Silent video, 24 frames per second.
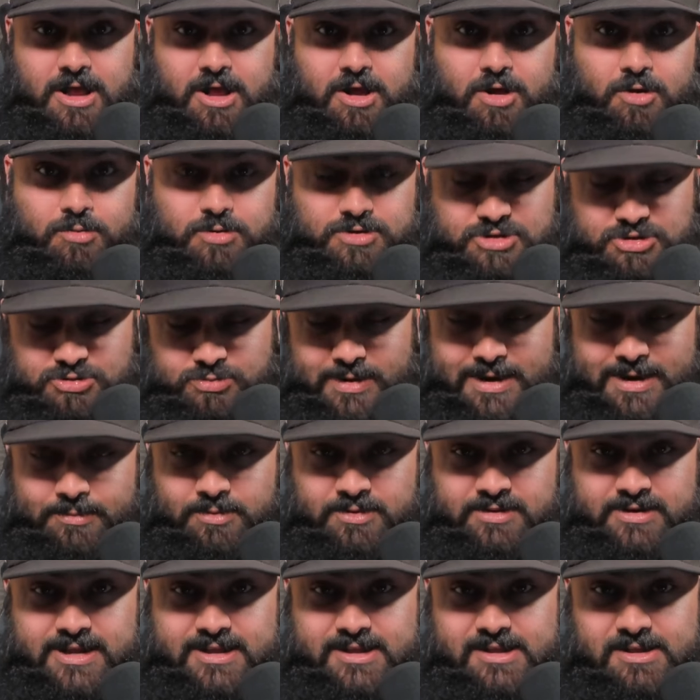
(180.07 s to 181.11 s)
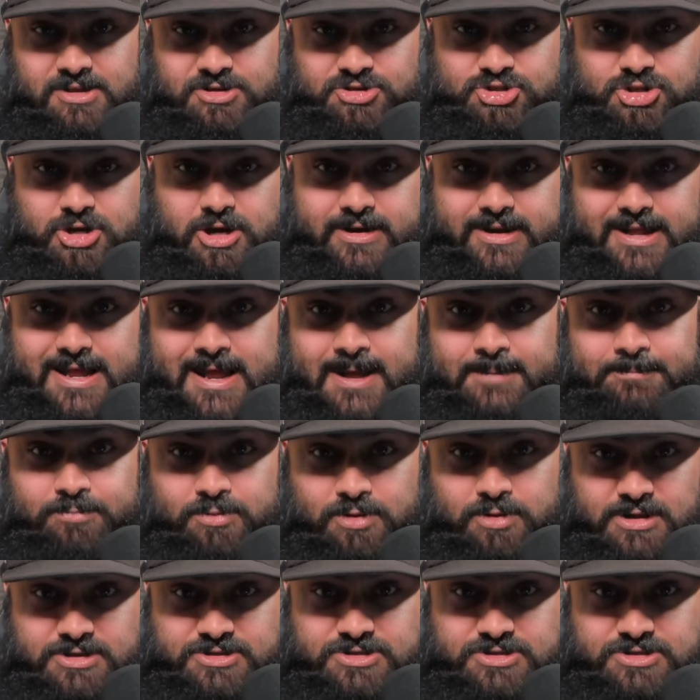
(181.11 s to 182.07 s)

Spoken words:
which is why I'm taking a shot at plus